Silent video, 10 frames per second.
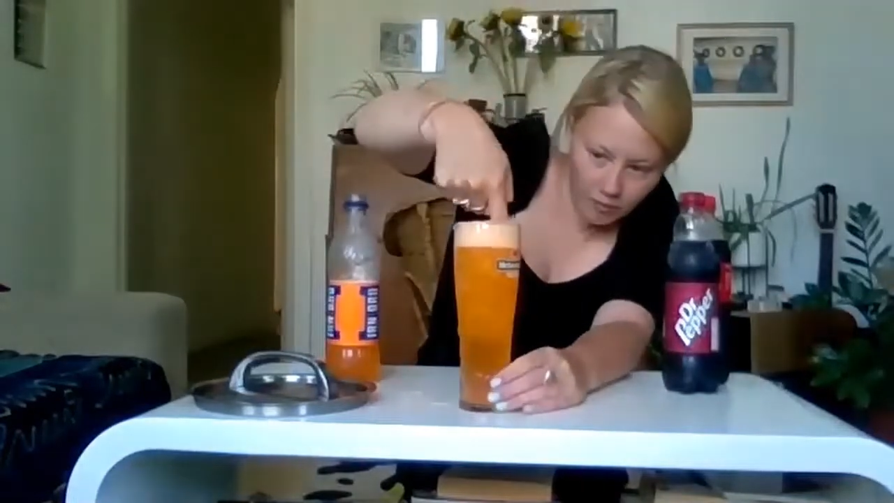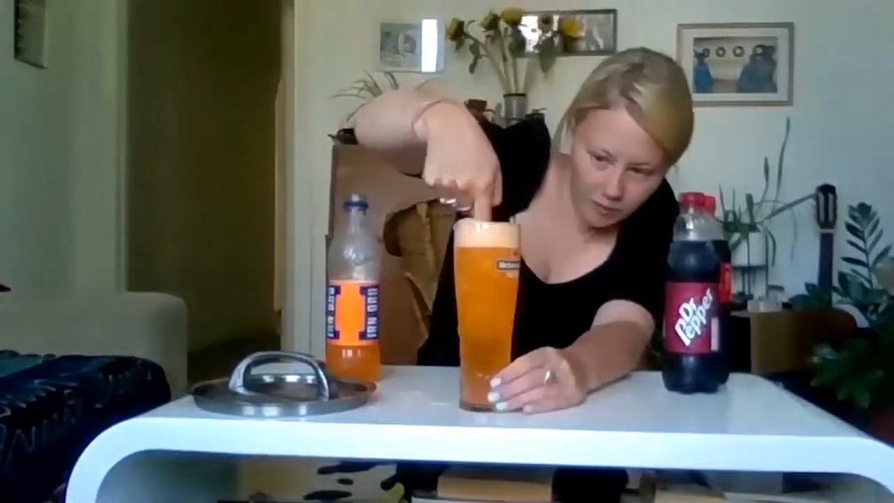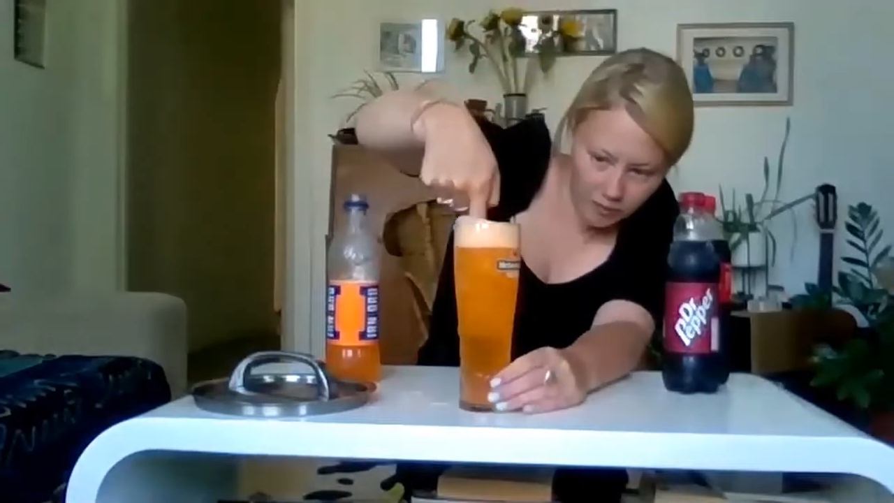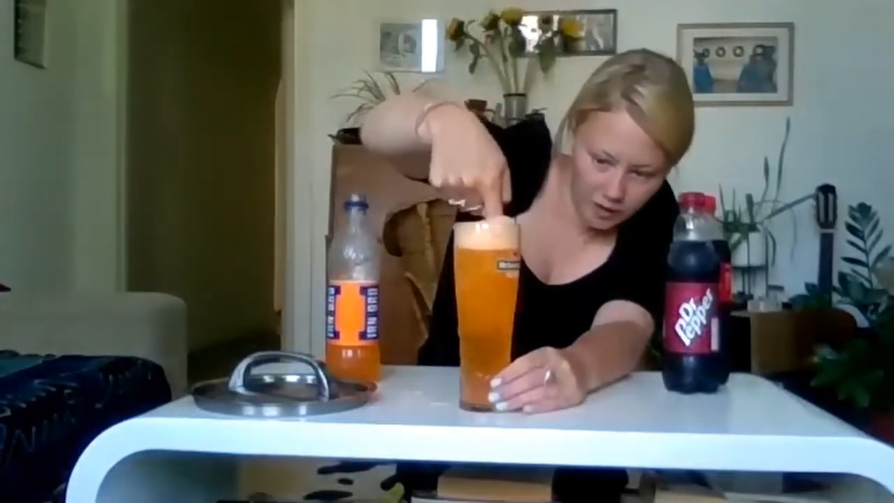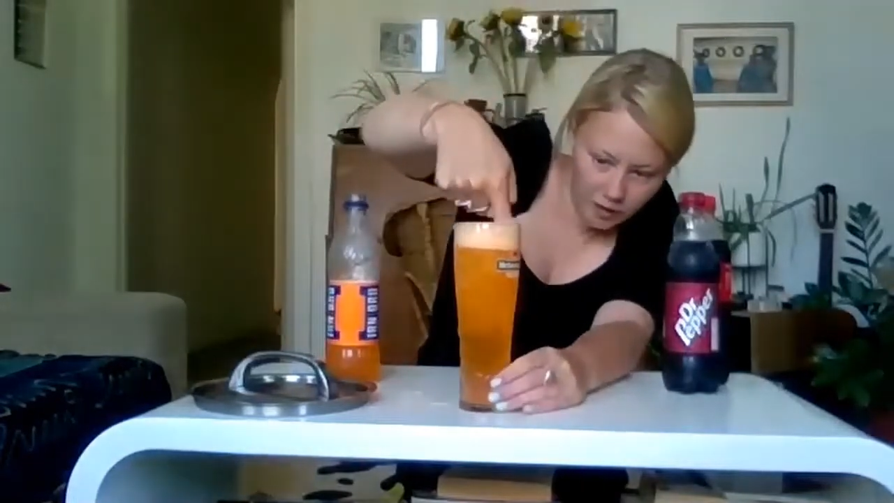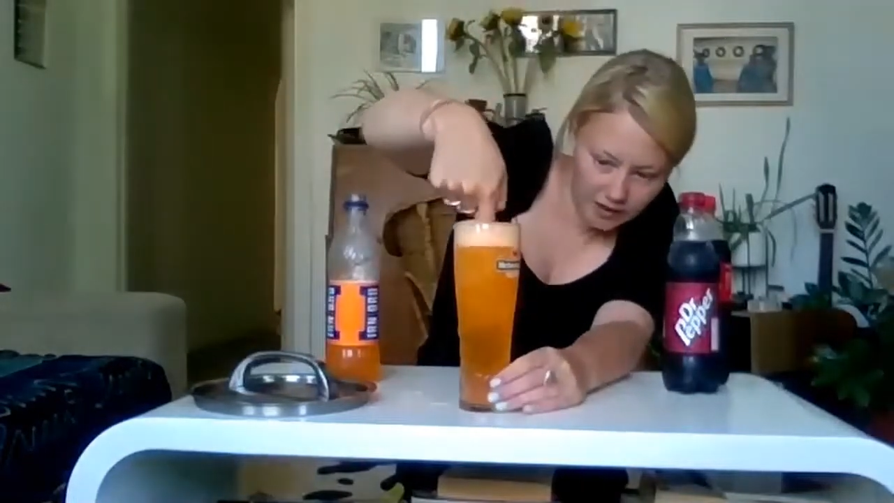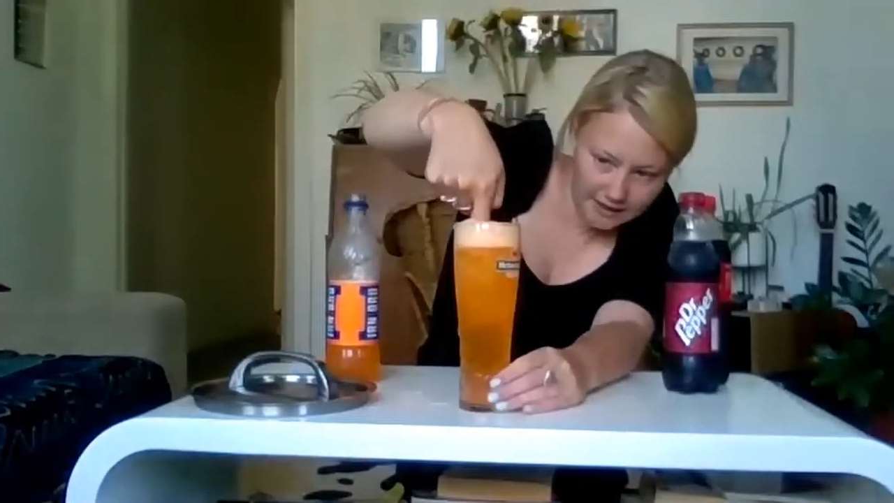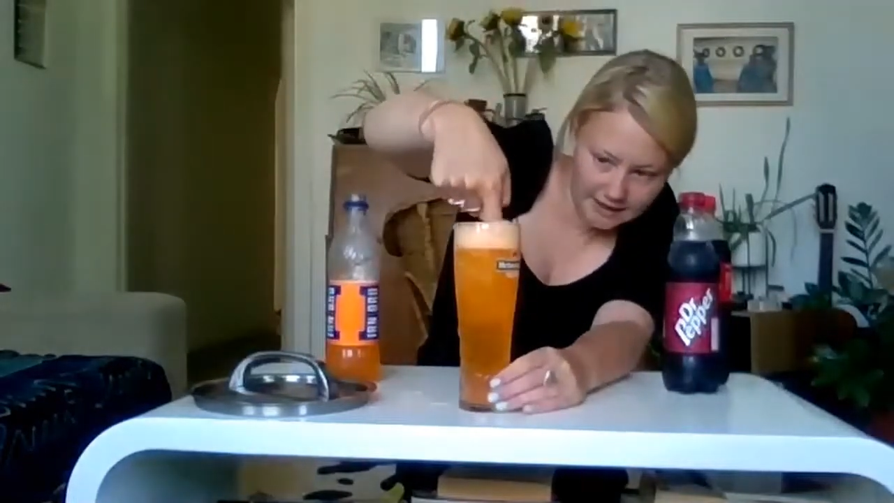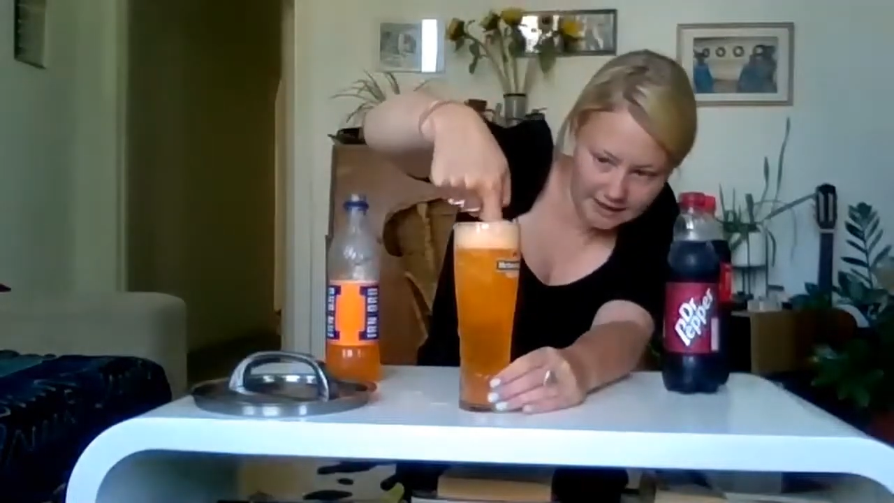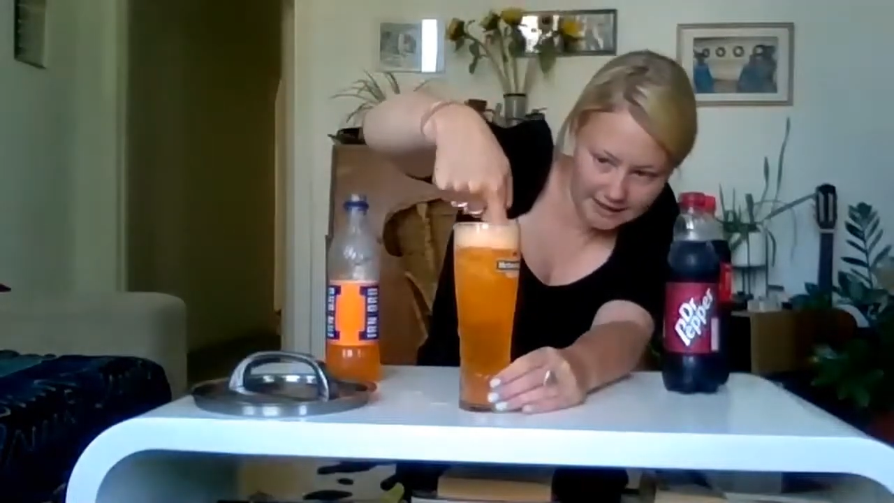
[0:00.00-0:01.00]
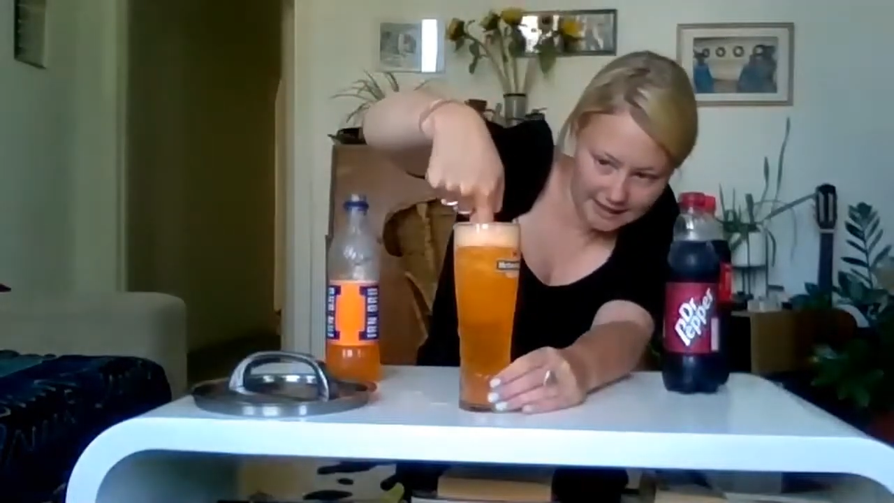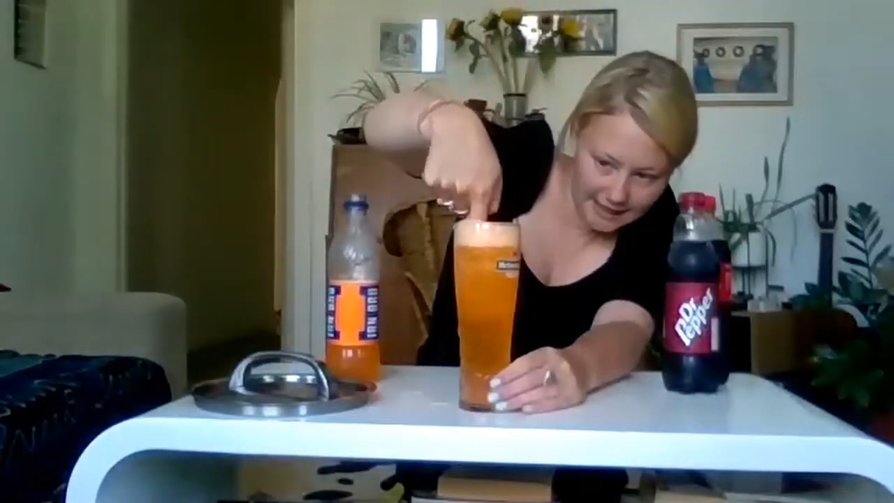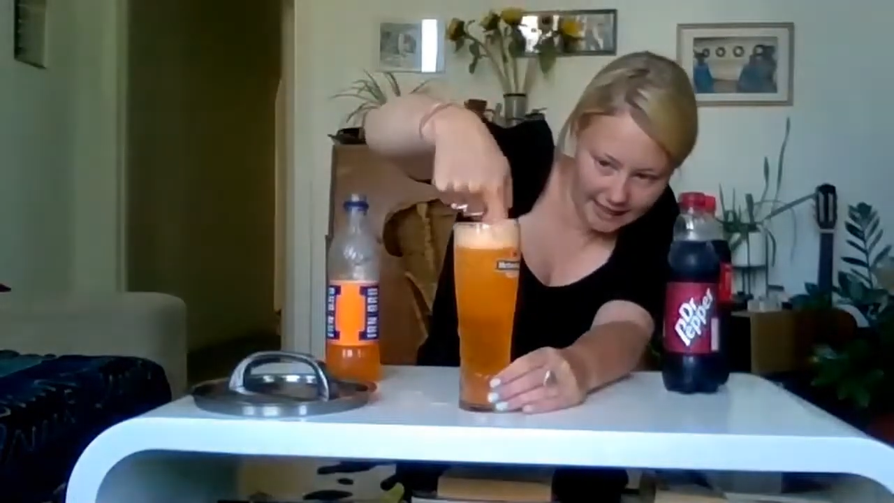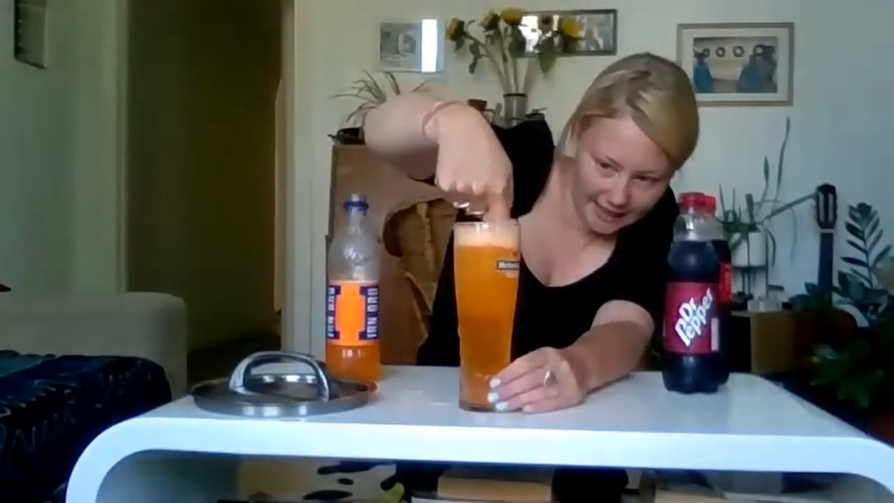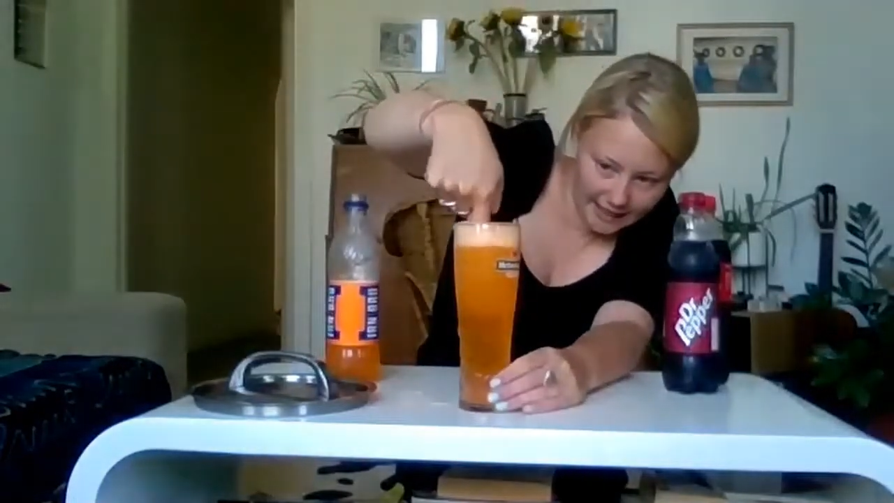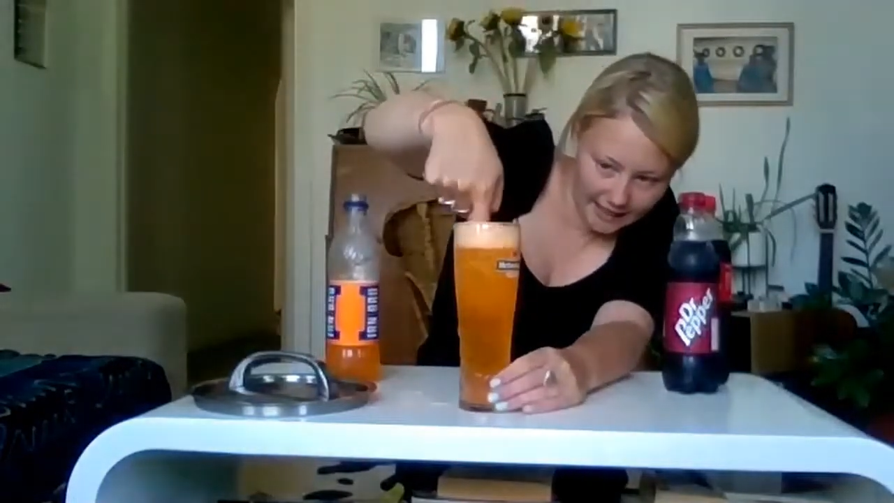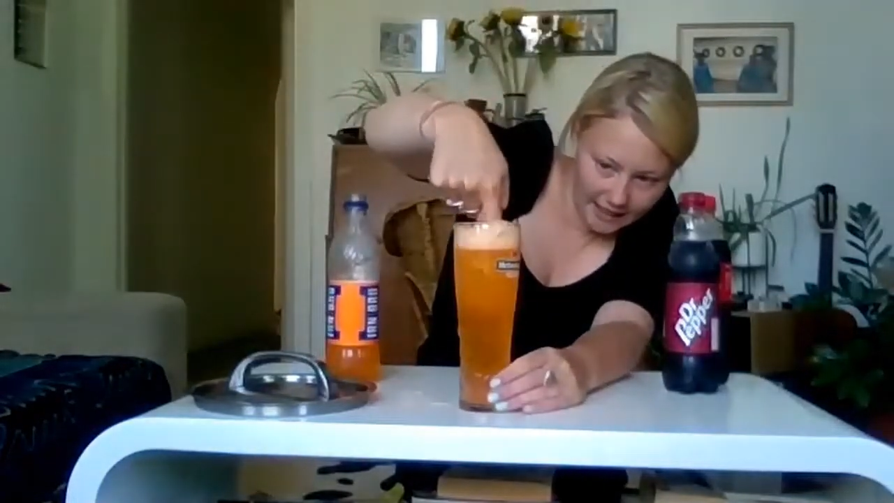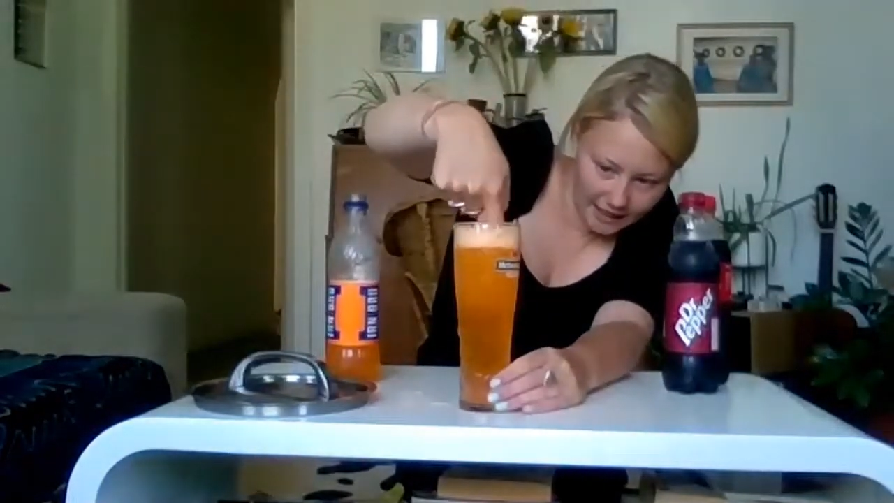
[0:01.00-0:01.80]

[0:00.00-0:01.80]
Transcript: You can see